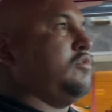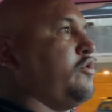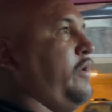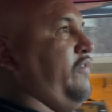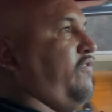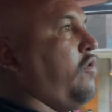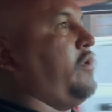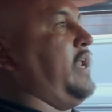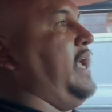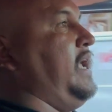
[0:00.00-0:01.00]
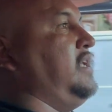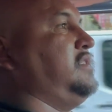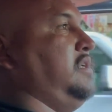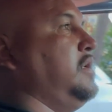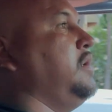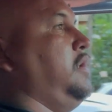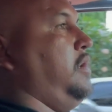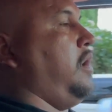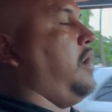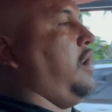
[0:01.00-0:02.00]
3-4 days.
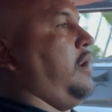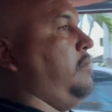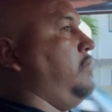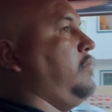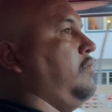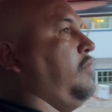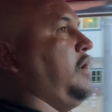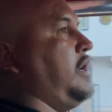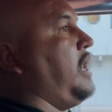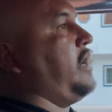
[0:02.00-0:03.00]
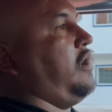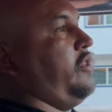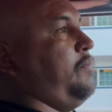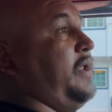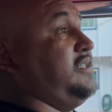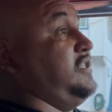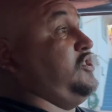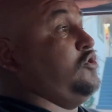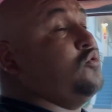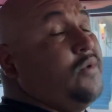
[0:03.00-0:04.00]
But a lot of other places
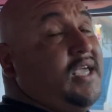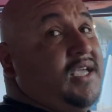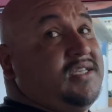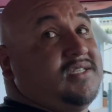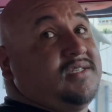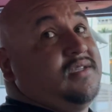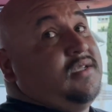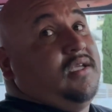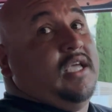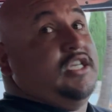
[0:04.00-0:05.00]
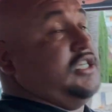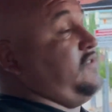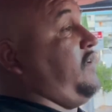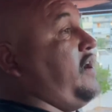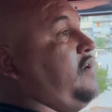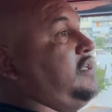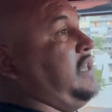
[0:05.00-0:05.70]
2 weeks. It just varies.